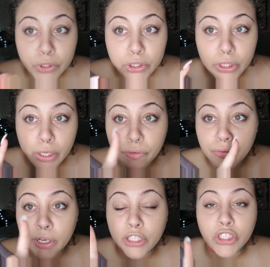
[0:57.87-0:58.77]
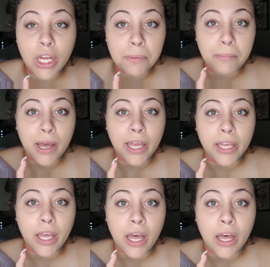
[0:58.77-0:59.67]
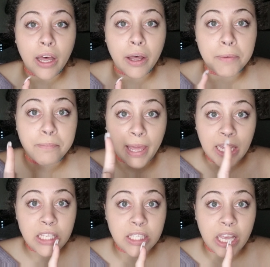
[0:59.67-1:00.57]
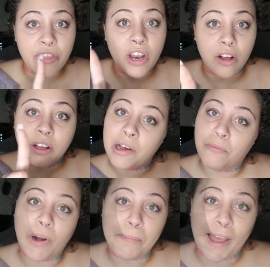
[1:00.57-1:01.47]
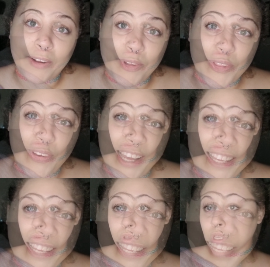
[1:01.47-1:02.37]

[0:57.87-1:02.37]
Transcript: Just gonna finish up my uh, base and then I'll come right back with you guys.